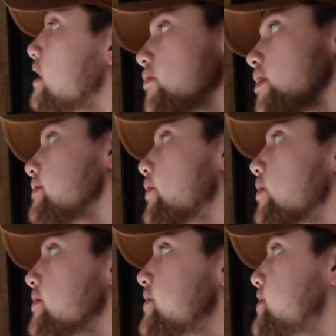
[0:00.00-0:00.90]

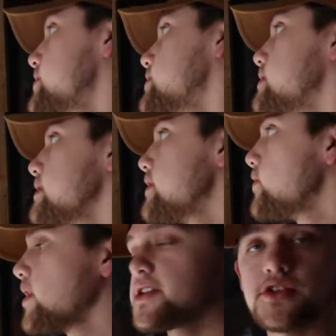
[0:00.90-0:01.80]
3/4,
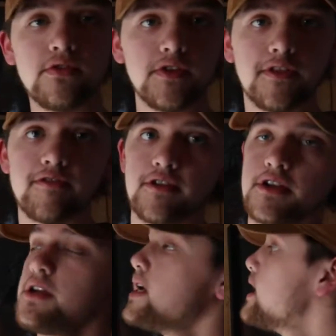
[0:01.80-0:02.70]
2x over
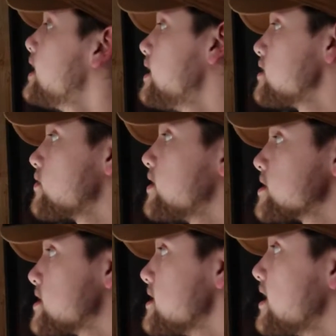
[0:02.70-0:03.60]
3, and the
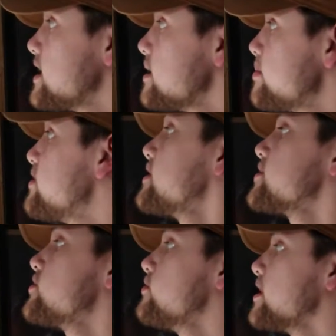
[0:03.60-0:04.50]
quantity a plus
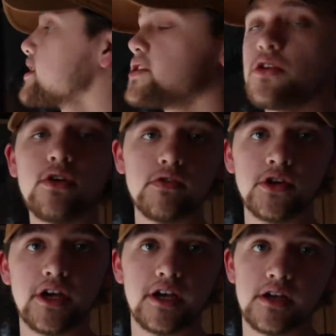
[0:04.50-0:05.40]
2x over
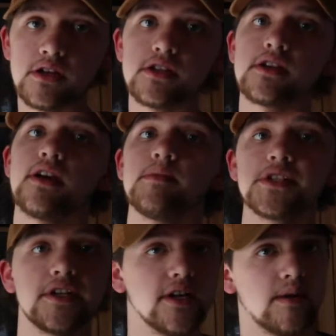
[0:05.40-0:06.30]
a to common
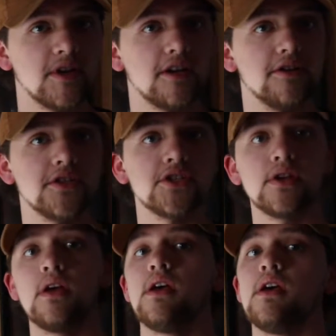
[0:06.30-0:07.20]
denominators.
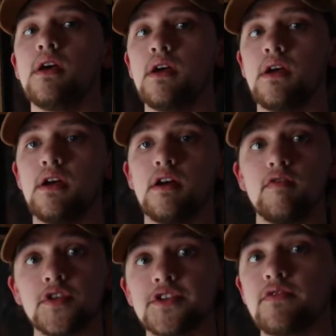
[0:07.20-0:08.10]

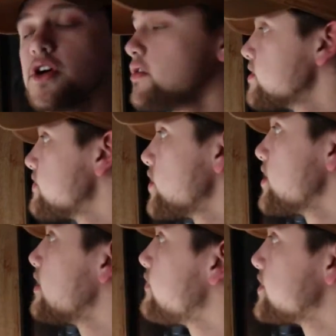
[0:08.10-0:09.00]
First of all, what's very
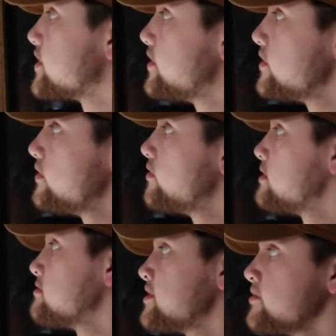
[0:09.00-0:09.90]
helpful to do
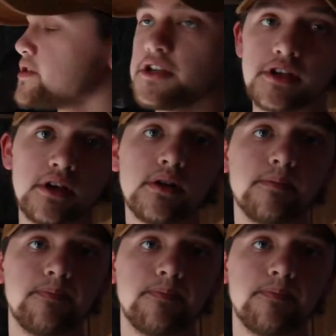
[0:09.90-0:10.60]
when reducing